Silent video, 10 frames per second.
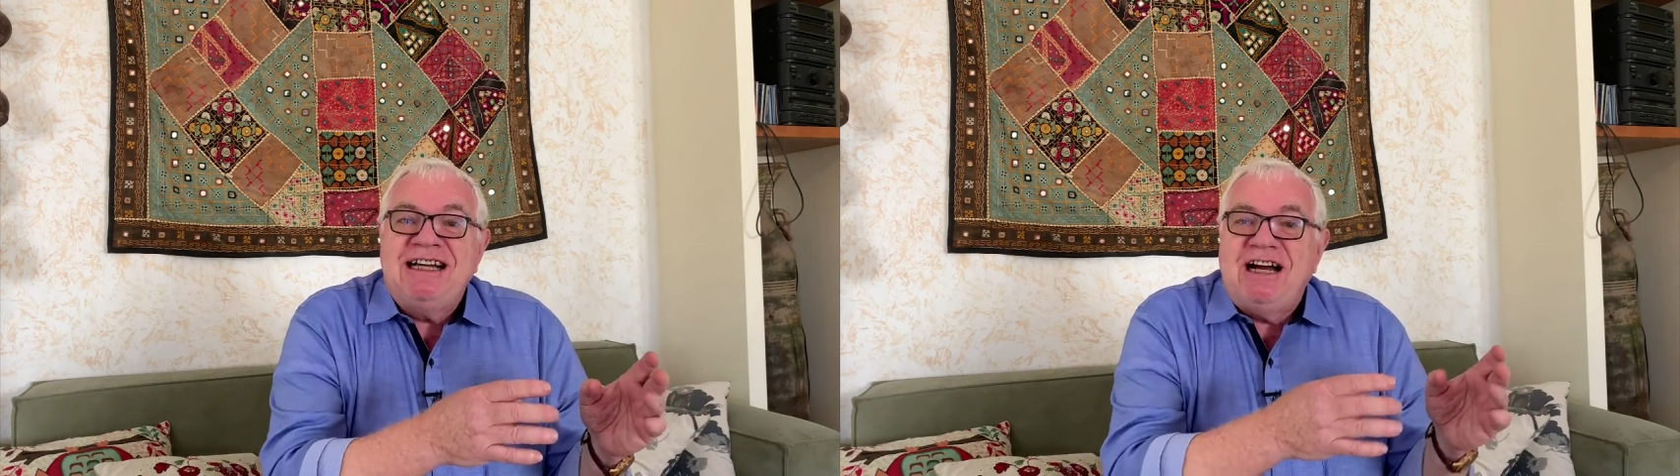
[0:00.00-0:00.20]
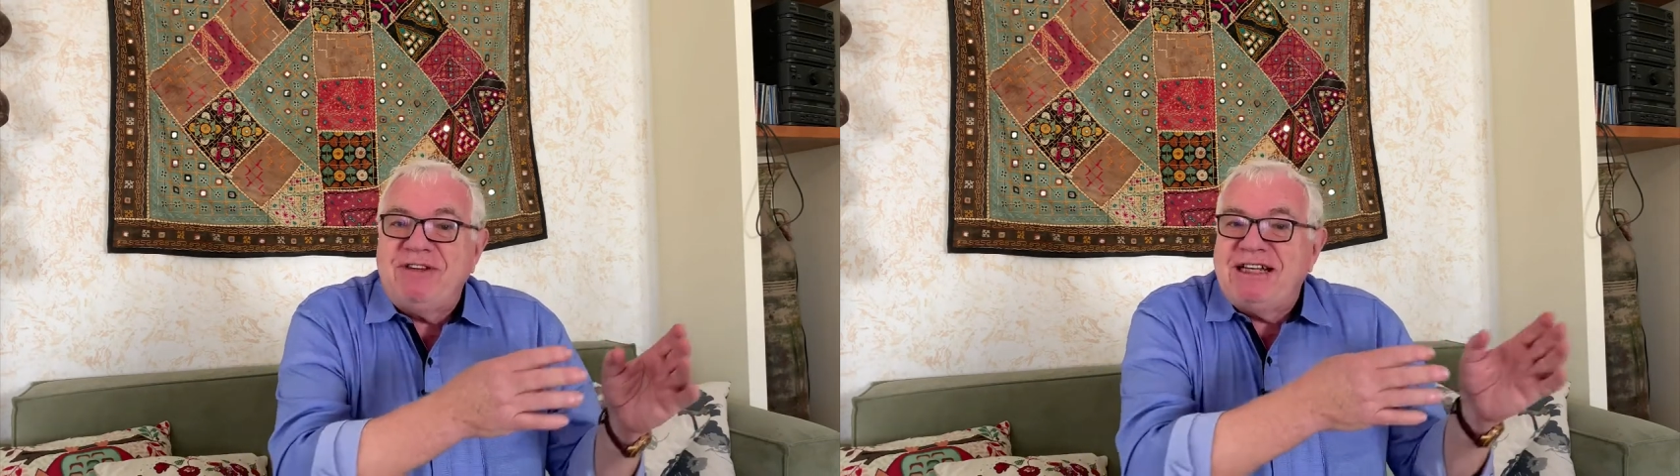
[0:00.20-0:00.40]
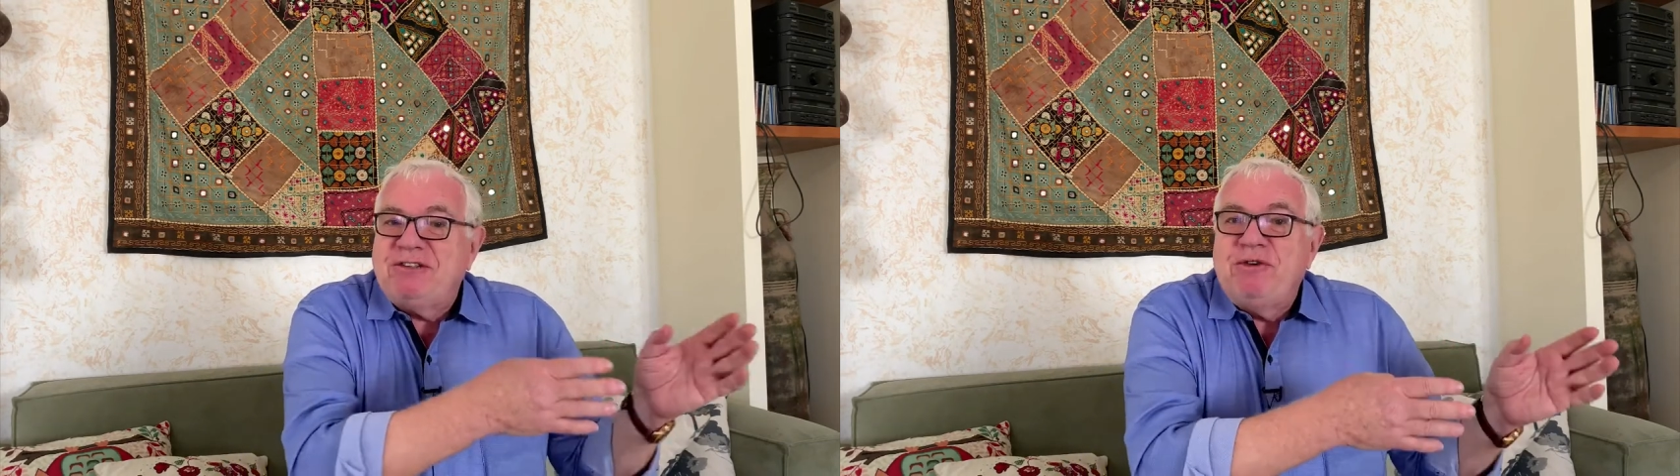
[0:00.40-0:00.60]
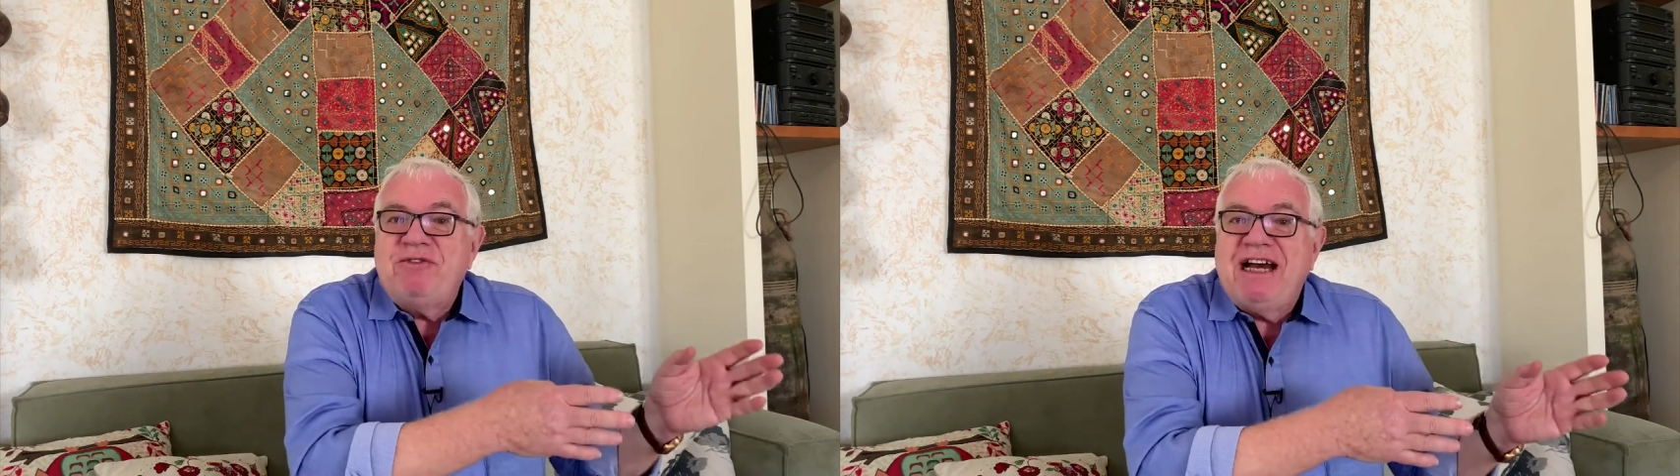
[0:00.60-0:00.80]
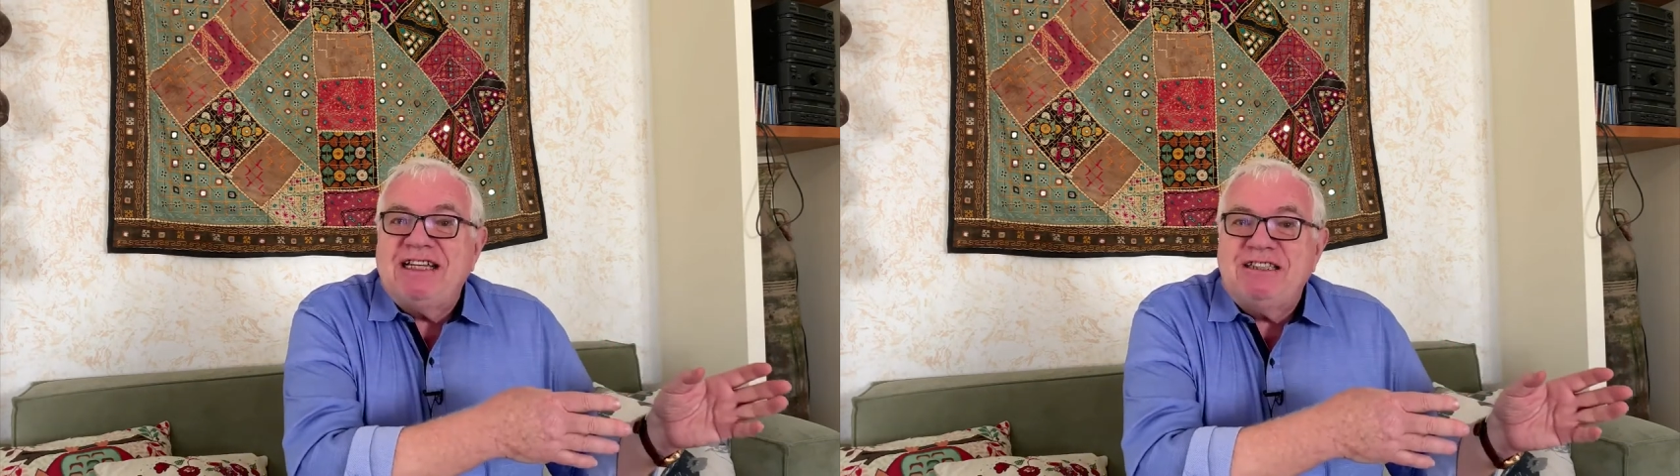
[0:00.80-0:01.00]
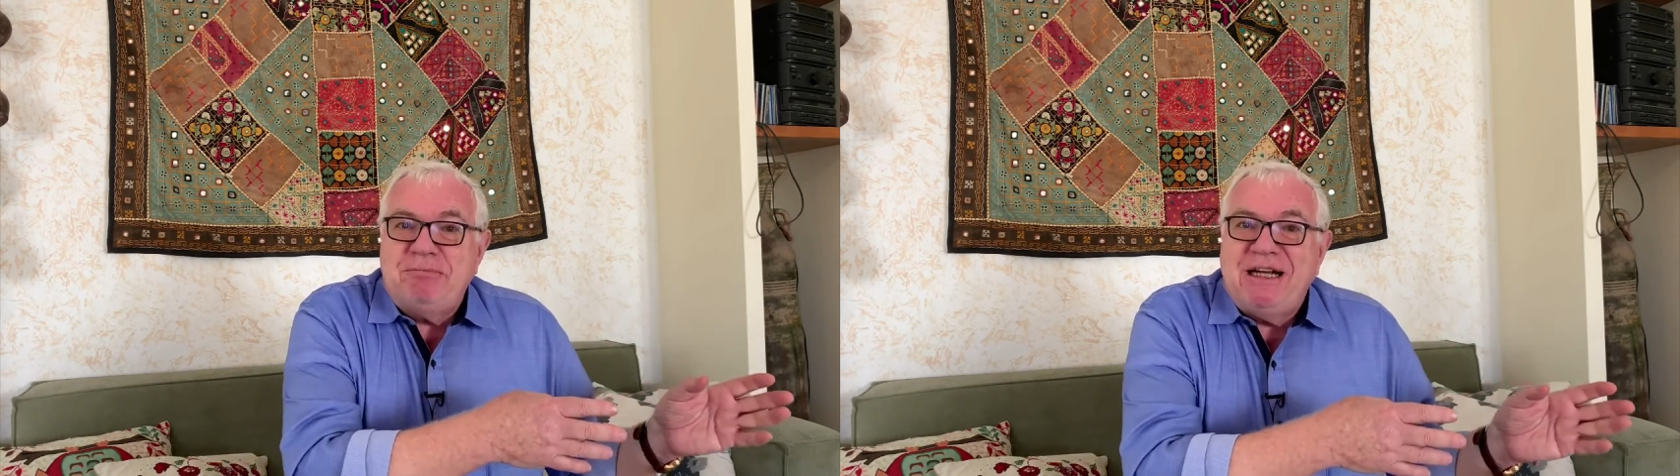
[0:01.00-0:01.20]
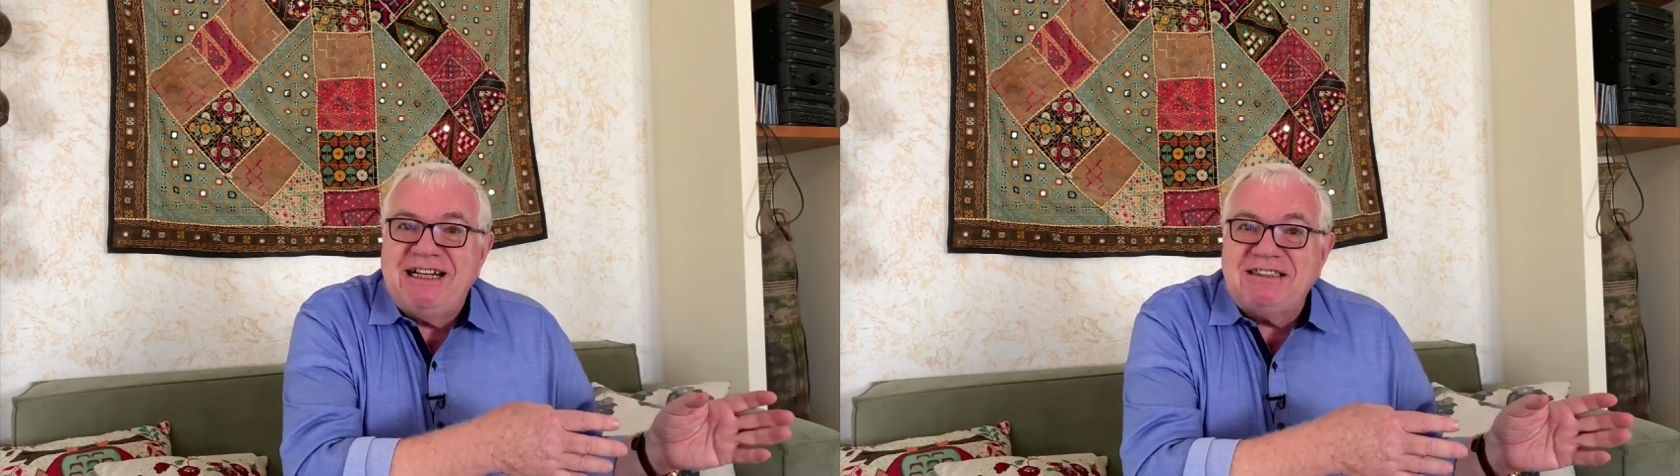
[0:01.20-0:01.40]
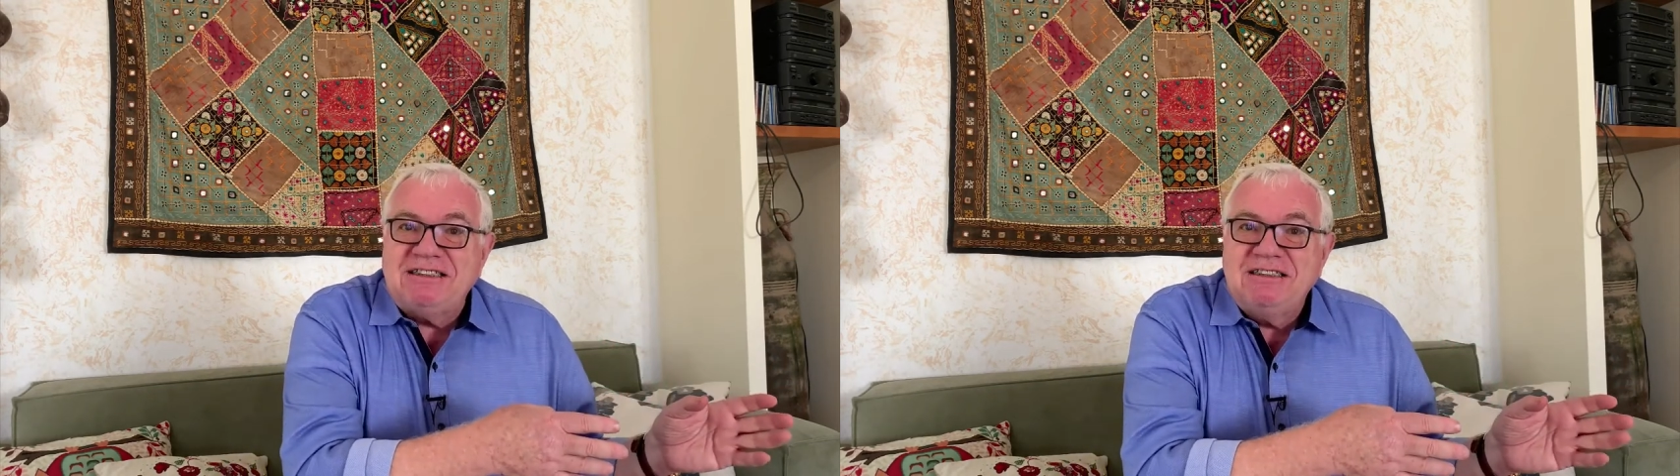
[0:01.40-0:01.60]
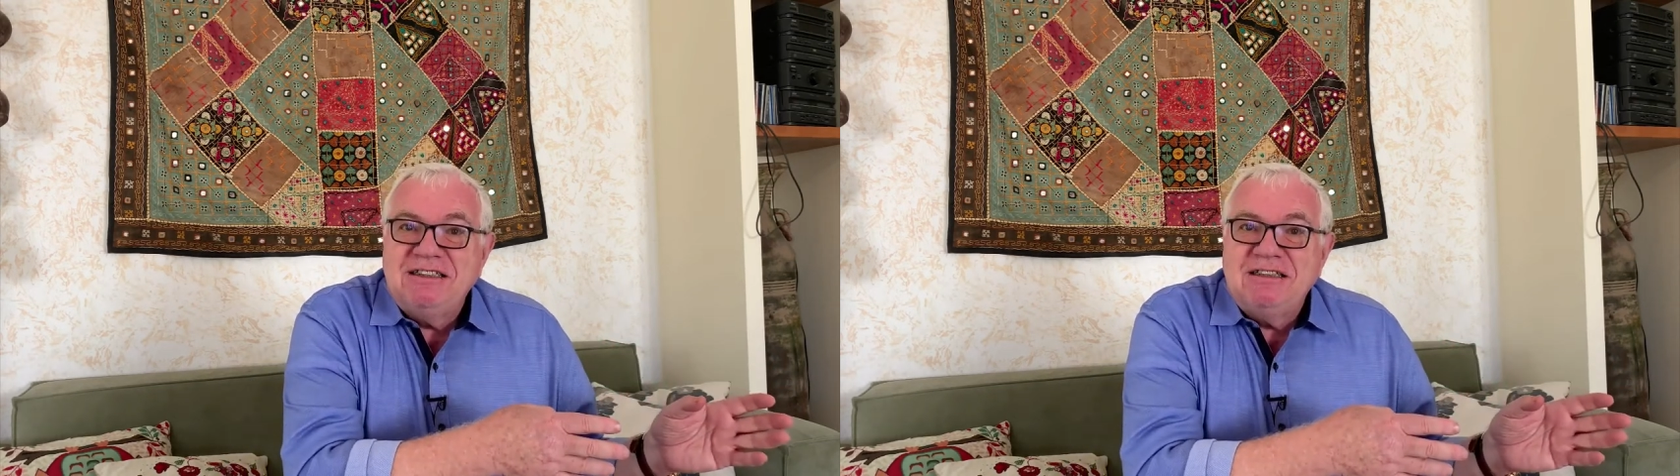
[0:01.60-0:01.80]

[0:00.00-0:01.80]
of like we've had in the past